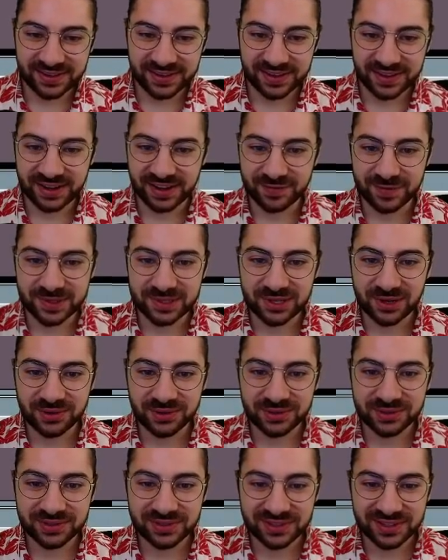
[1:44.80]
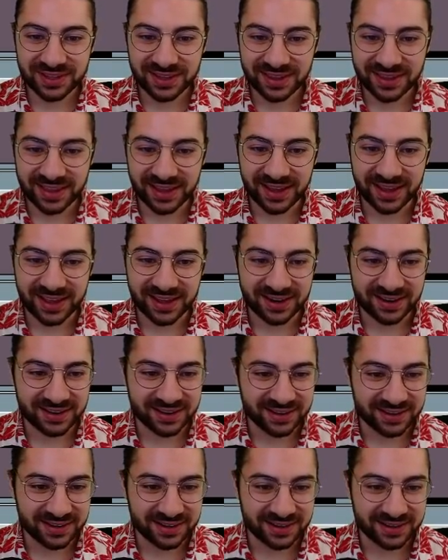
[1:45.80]
I've been told
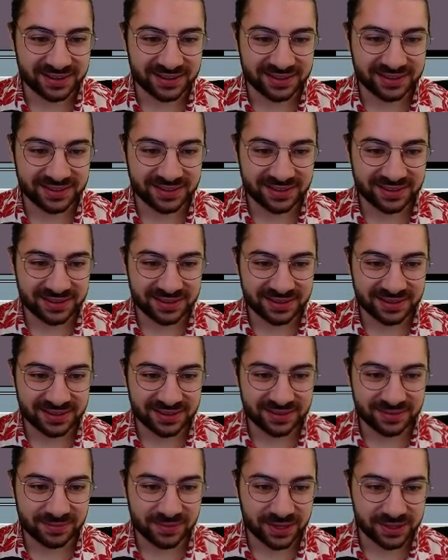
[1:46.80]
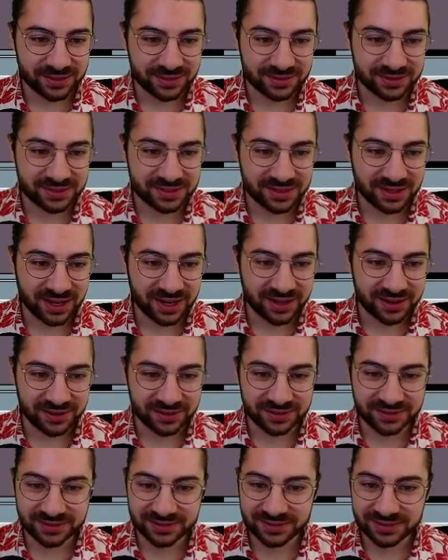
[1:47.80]
that my
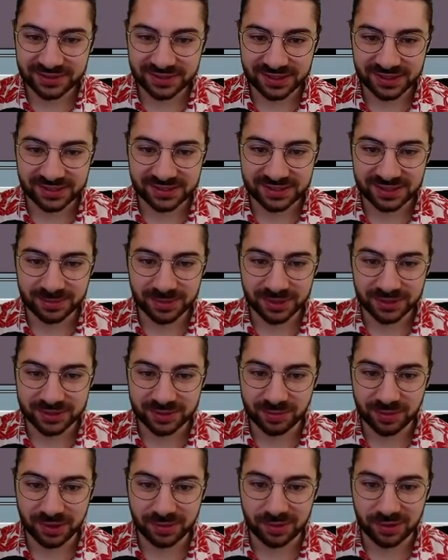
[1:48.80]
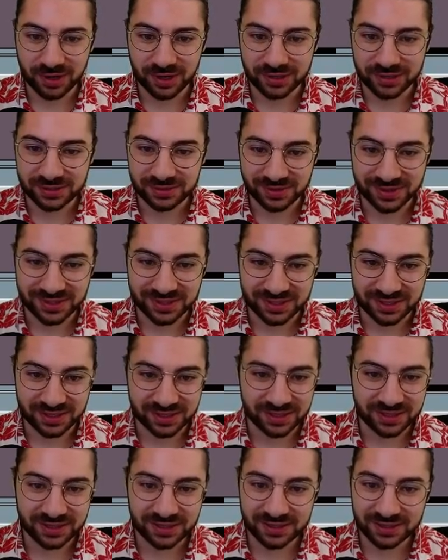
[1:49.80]
style is similar to Bob Ross
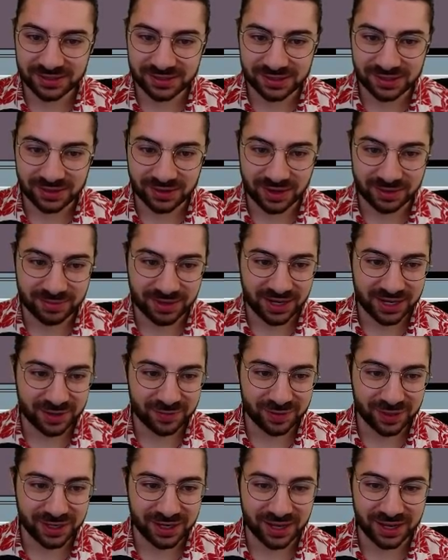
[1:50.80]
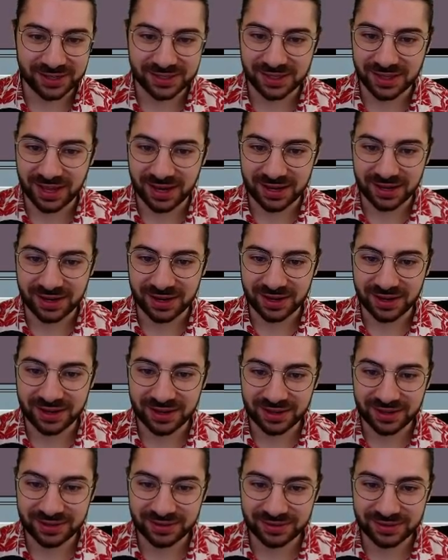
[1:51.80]
recently, so I'm kind of leaning into that here.
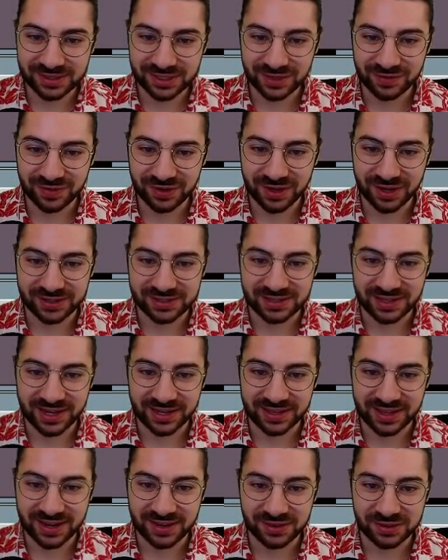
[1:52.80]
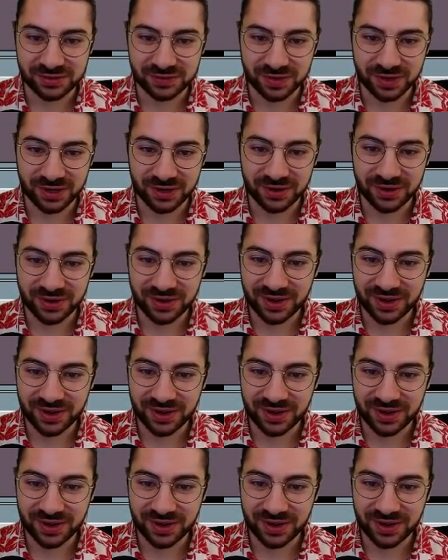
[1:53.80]
We'll see if you guys like that in this video.